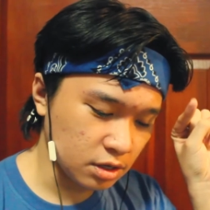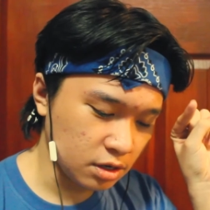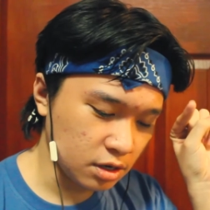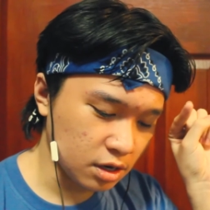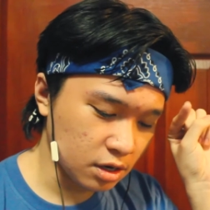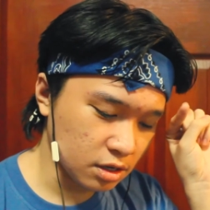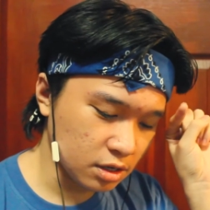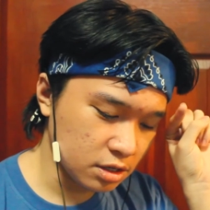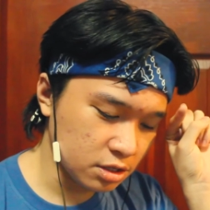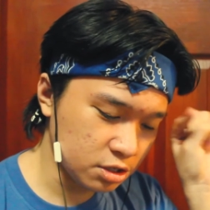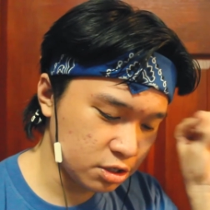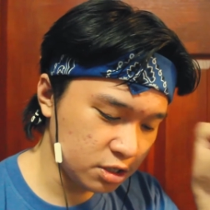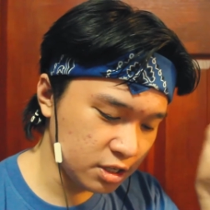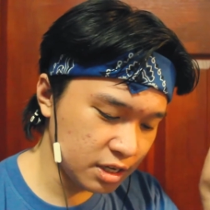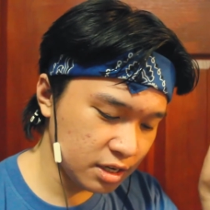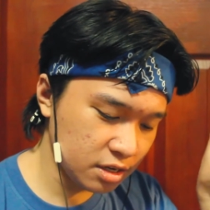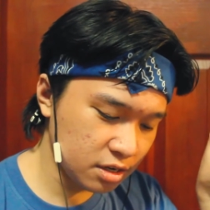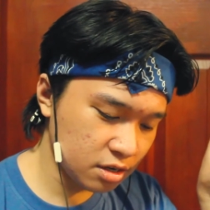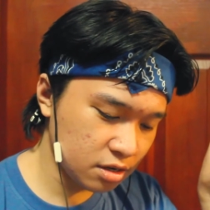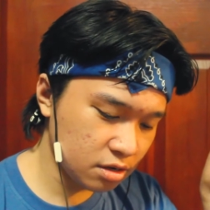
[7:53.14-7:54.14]
the girl is
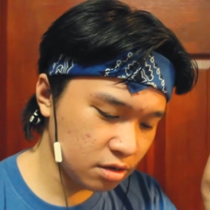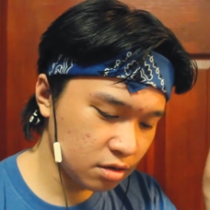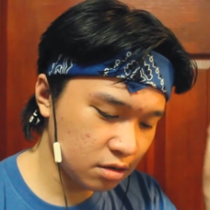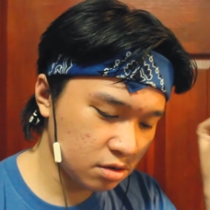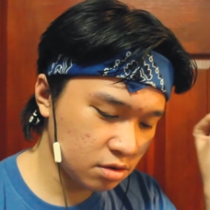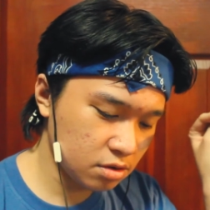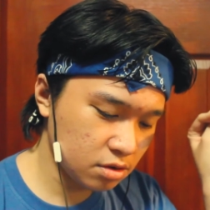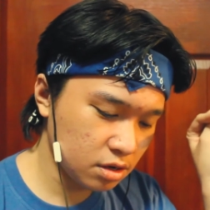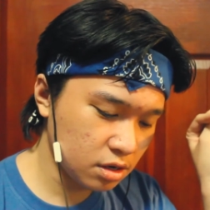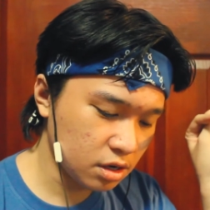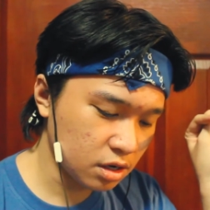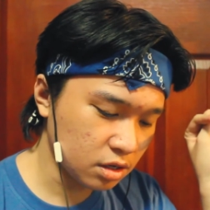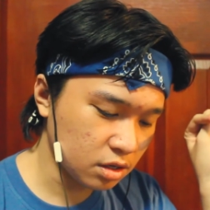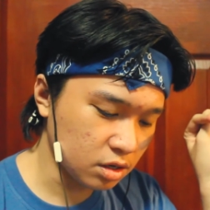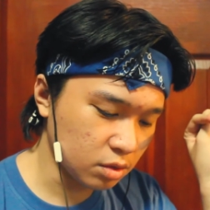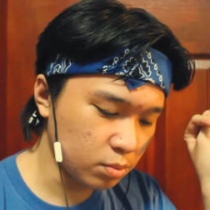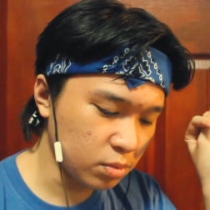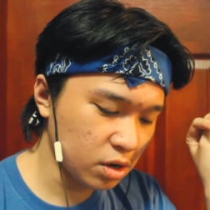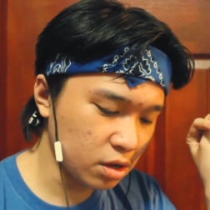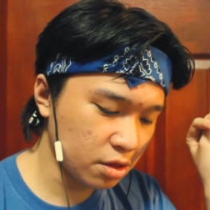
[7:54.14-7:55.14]
Jeno
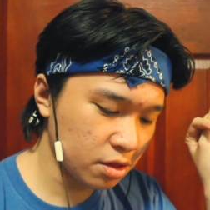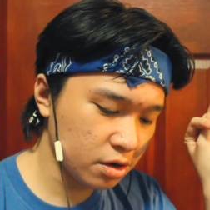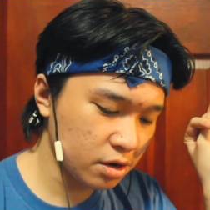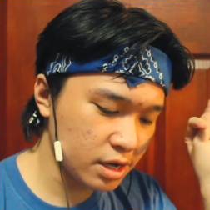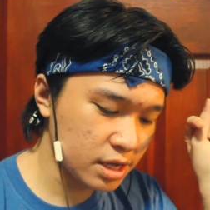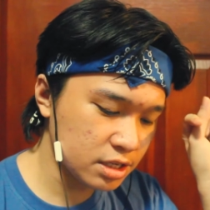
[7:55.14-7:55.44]
The brother